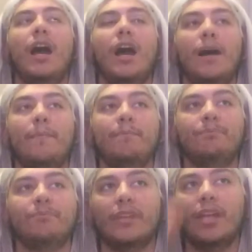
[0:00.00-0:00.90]

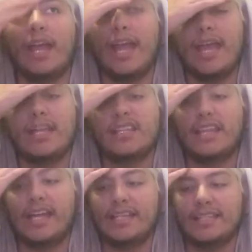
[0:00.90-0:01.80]
And
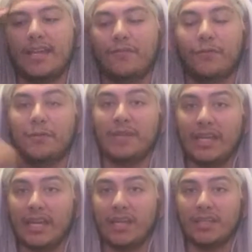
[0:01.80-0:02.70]
like I said, for
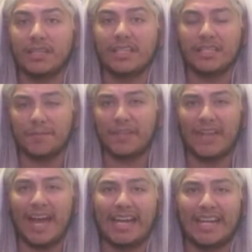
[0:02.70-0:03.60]
me, this is something
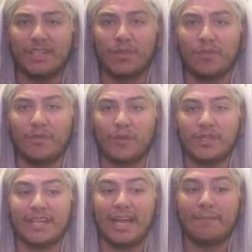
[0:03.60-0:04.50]
that I had to do for the
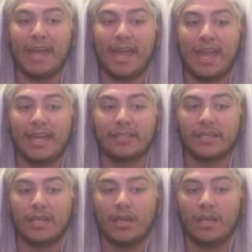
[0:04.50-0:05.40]
first time, and
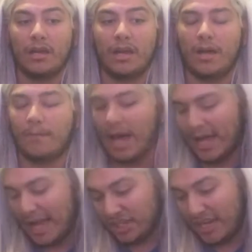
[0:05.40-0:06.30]

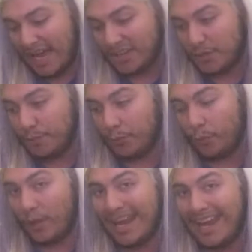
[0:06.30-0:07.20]
I actually had to
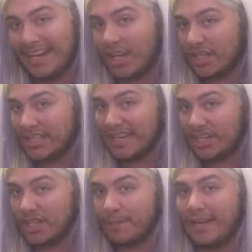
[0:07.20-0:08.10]
braid a
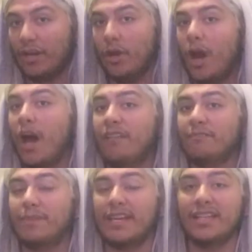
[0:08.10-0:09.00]
section of my hair
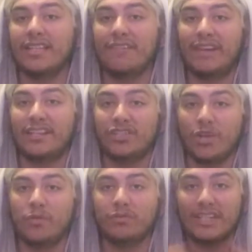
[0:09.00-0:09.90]
off, because if I
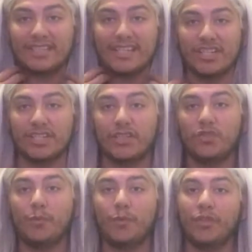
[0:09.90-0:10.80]
don't, the extensions look
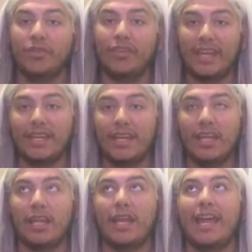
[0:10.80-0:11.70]
super thin
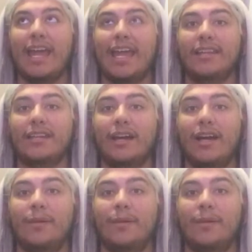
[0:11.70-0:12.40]
and